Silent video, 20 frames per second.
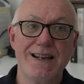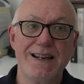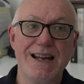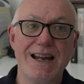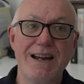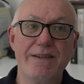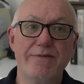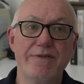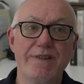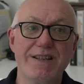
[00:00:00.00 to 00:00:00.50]

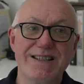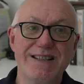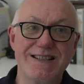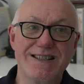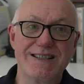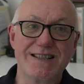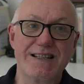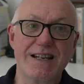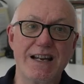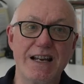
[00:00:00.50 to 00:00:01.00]
every
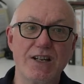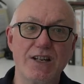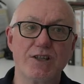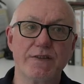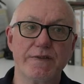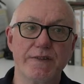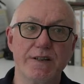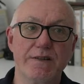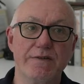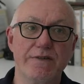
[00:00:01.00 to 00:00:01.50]
stage
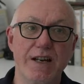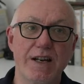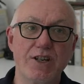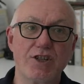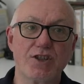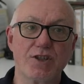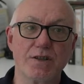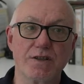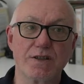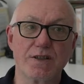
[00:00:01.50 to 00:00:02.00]
of
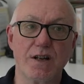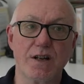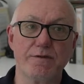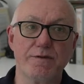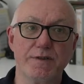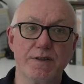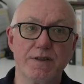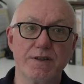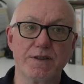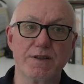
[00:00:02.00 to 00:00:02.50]
innovation
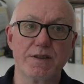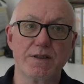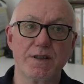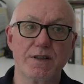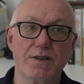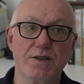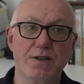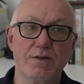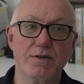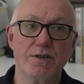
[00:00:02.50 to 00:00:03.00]
suffers
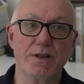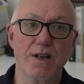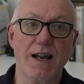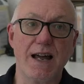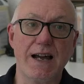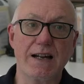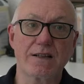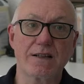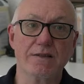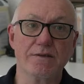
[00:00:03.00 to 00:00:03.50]
due to
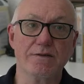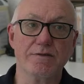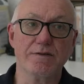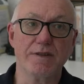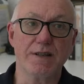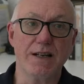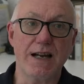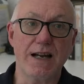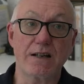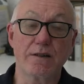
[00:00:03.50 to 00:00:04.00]
lack
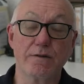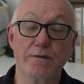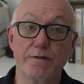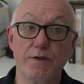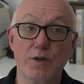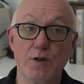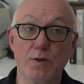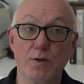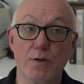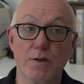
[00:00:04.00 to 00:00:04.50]
of
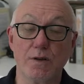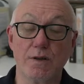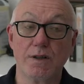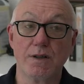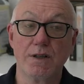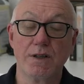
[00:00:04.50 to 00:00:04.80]
fuel.